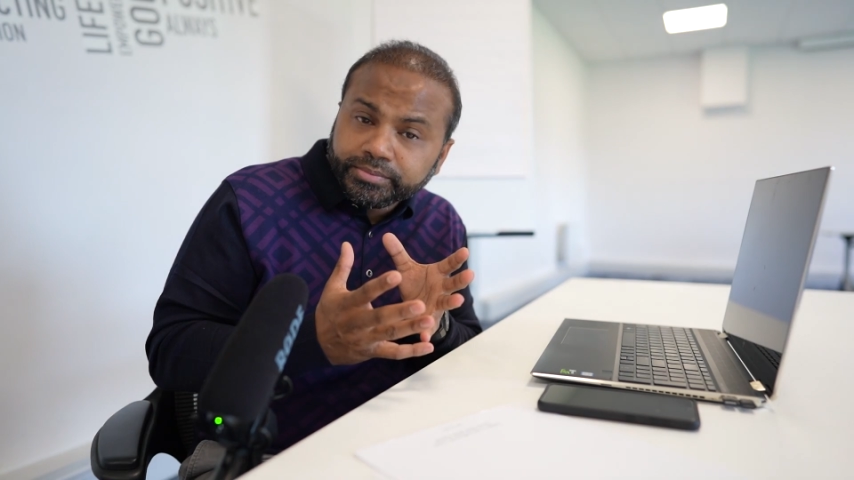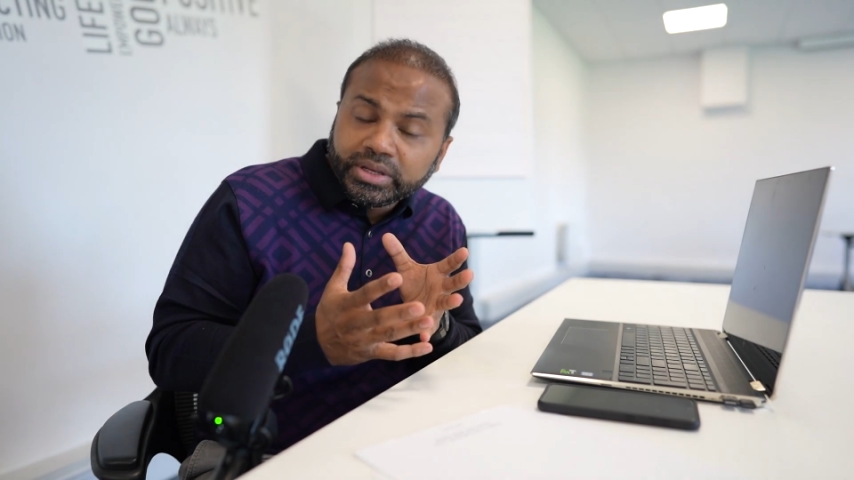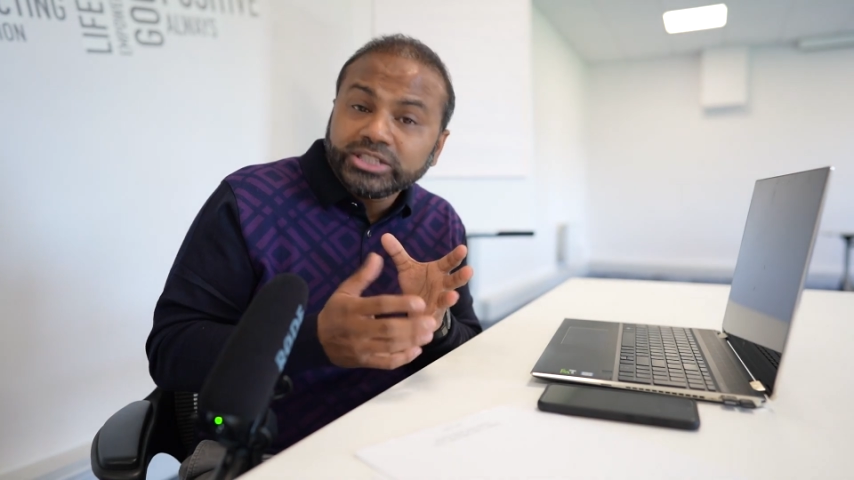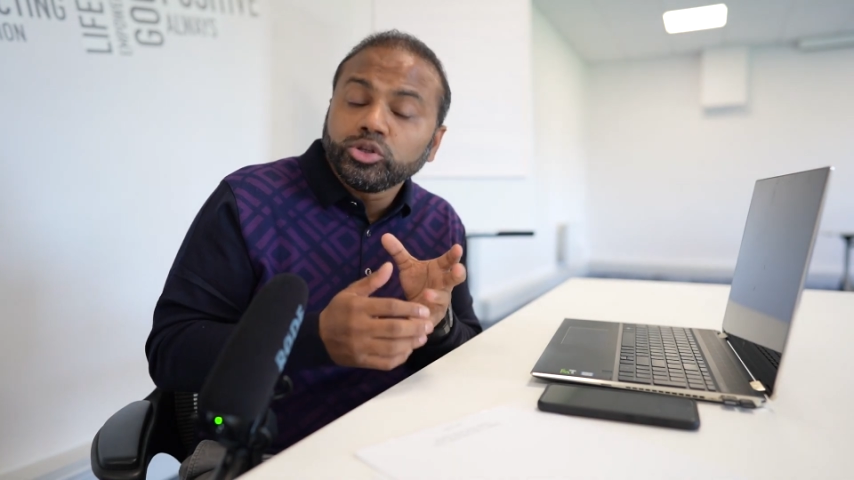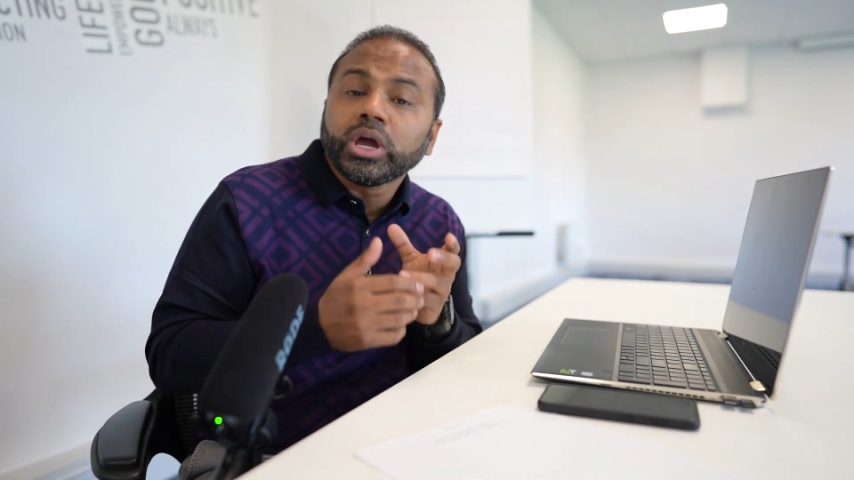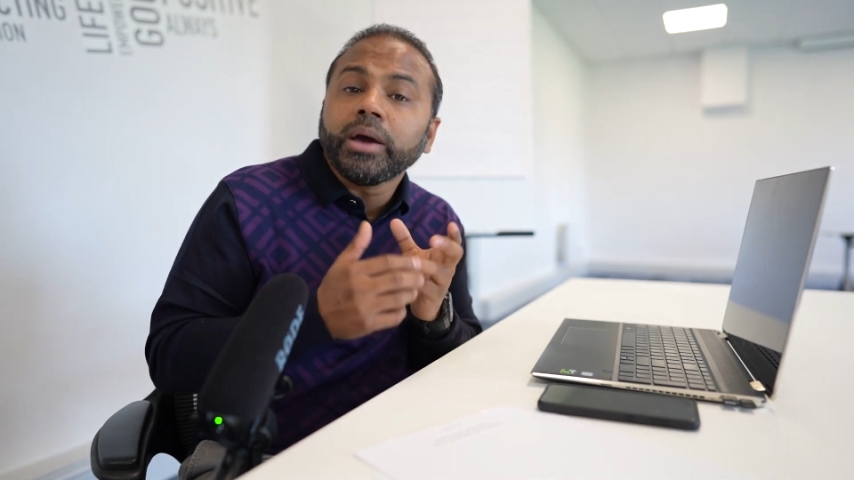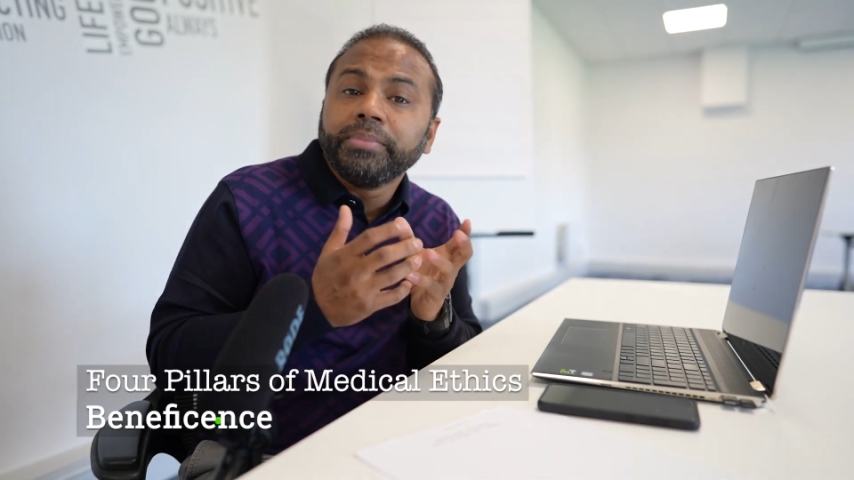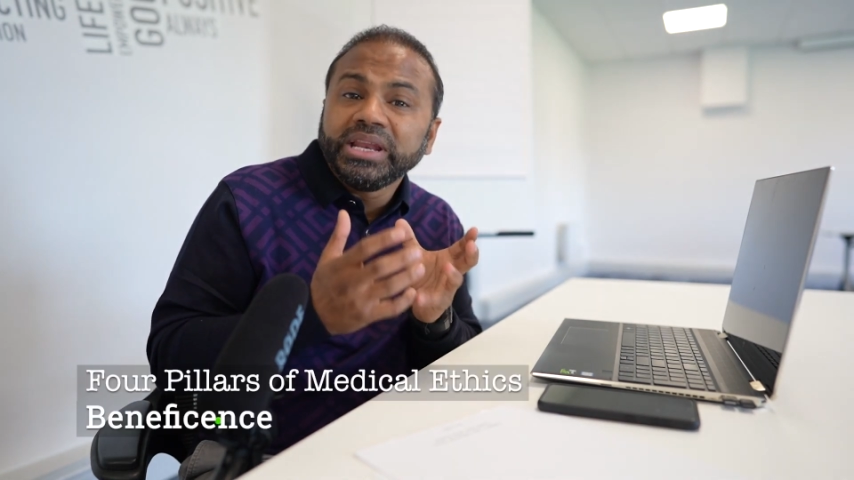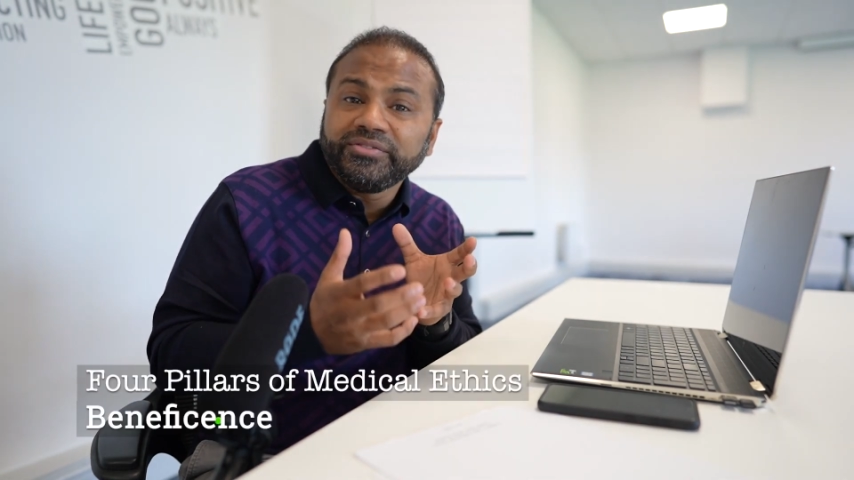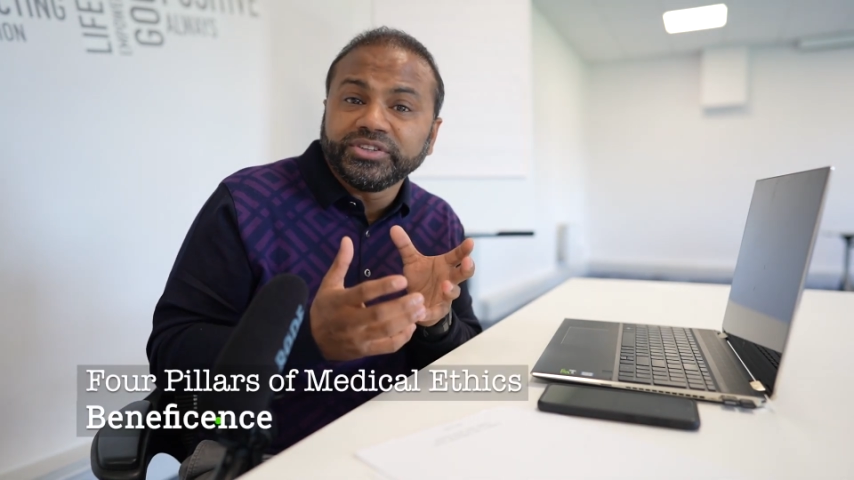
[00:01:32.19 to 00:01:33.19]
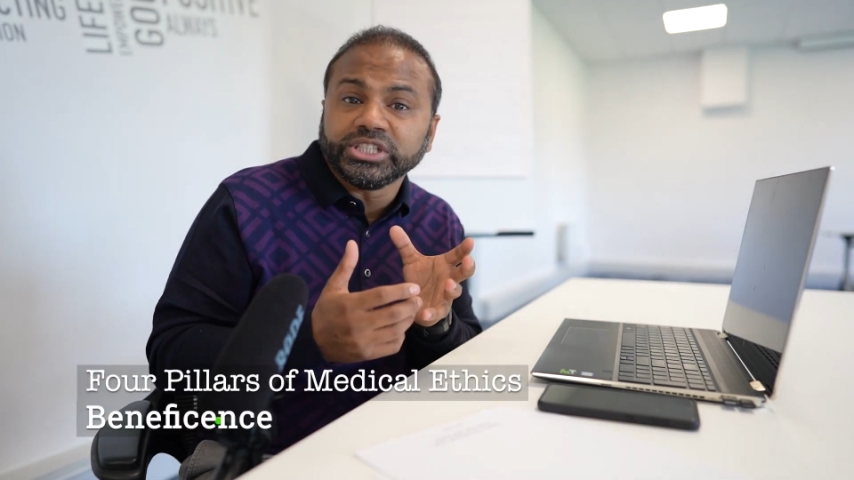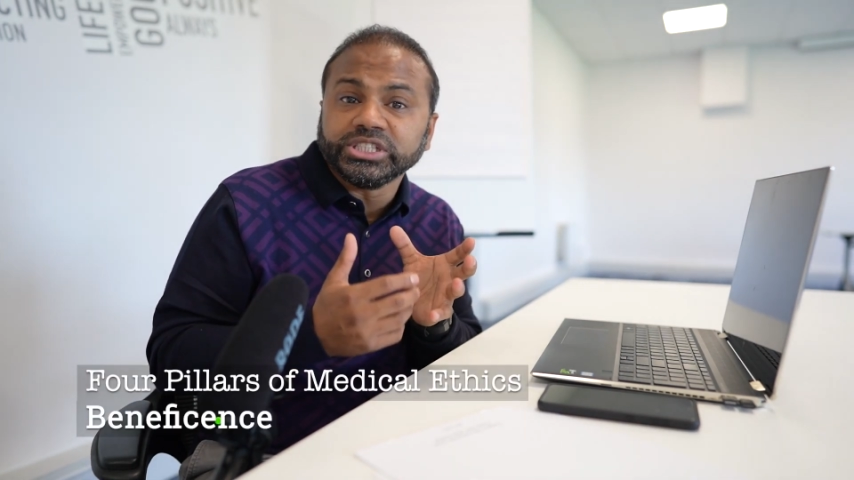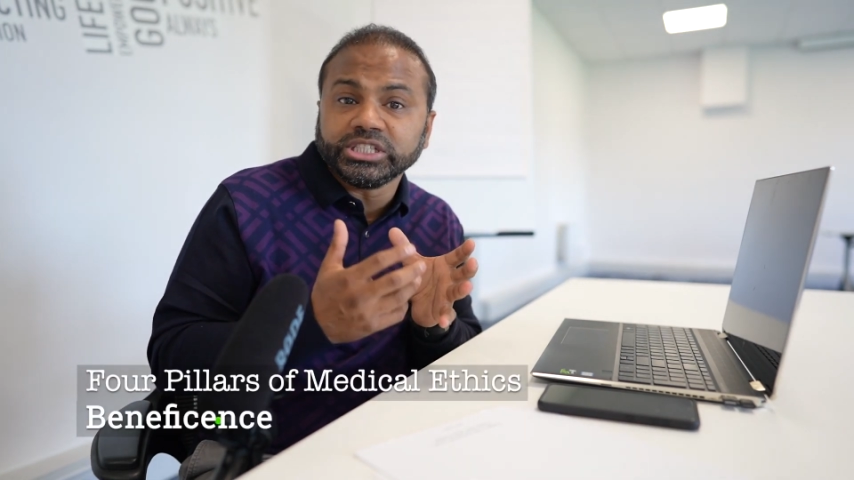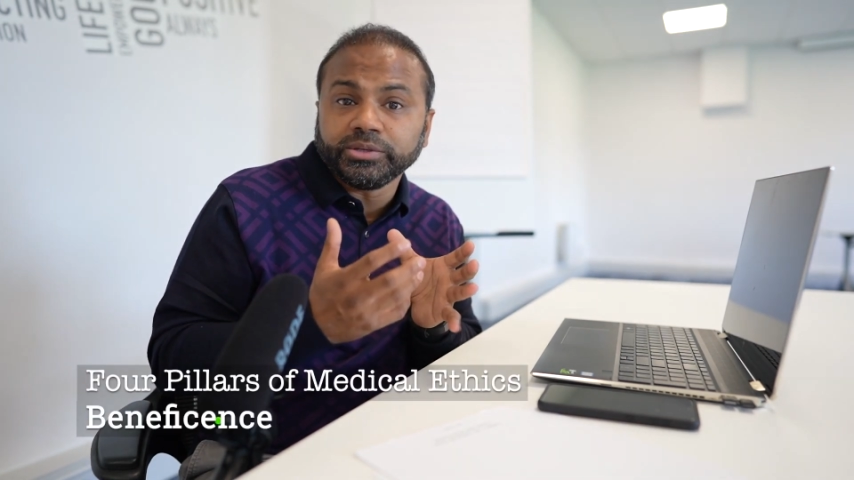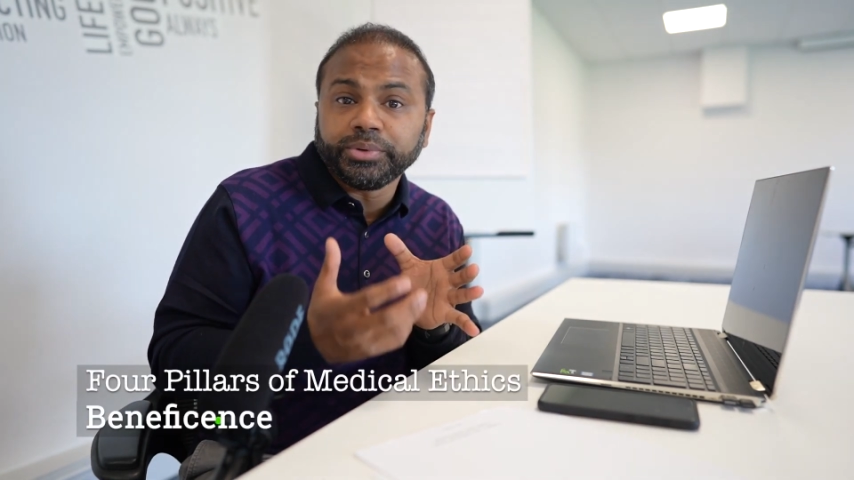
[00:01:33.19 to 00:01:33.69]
let's look at beneficence as a